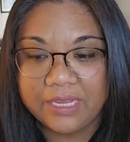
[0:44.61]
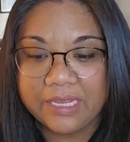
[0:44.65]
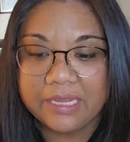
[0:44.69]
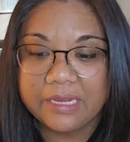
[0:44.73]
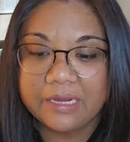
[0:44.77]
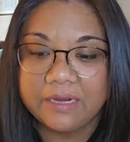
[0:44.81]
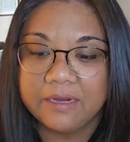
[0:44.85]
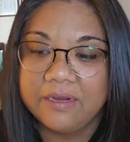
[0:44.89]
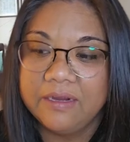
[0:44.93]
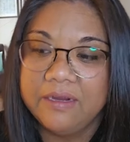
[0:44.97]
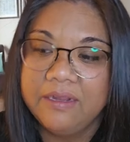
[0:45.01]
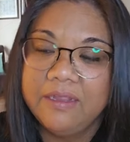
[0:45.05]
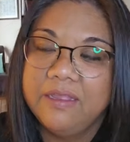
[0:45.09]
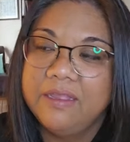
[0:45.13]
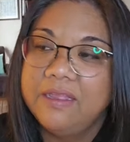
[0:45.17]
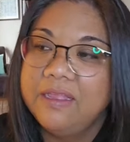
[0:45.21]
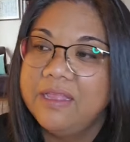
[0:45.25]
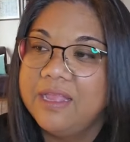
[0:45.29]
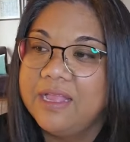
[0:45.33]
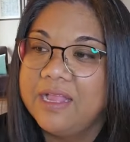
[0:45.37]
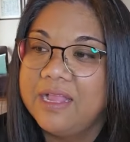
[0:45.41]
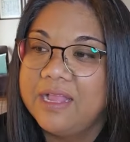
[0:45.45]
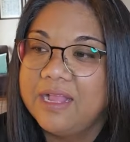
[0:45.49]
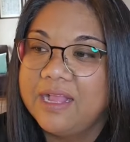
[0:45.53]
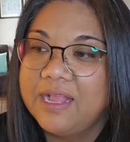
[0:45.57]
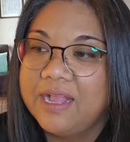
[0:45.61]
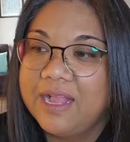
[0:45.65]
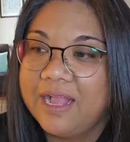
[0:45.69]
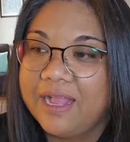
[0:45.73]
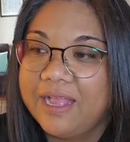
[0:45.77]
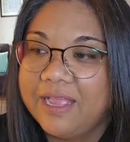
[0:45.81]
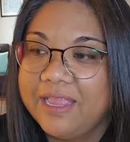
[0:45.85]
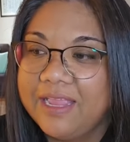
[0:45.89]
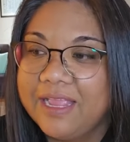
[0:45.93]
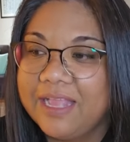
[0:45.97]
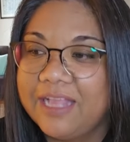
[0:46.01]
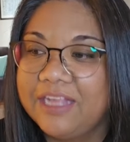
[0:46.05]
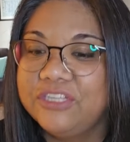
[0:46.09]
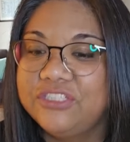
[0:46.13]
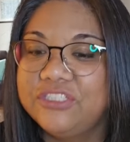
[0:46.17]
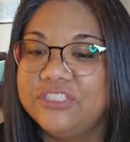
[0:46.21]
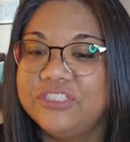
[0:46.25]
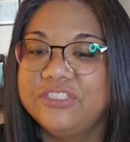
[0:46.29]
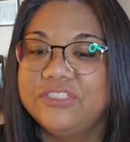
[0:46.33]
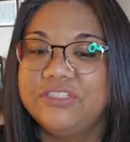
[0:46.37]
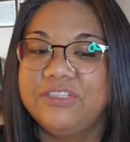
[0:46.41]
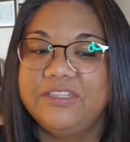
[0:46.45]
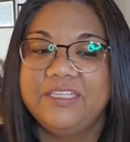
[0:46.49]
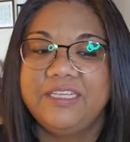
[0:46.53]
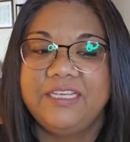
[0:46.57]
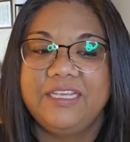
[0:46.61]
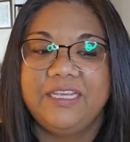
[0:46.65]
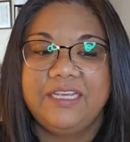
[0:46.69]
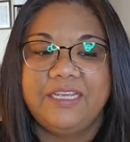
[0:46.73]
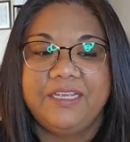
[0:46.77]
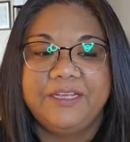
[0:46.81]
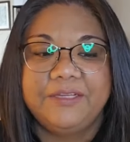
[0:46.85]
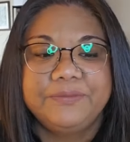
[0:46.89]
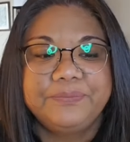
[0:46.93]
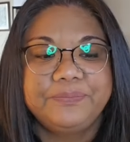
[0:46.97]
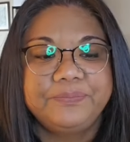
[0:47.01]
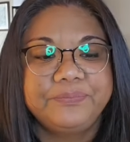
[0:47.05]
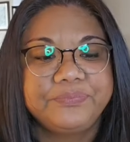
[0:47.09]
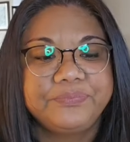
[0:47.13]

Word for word: hair. I actually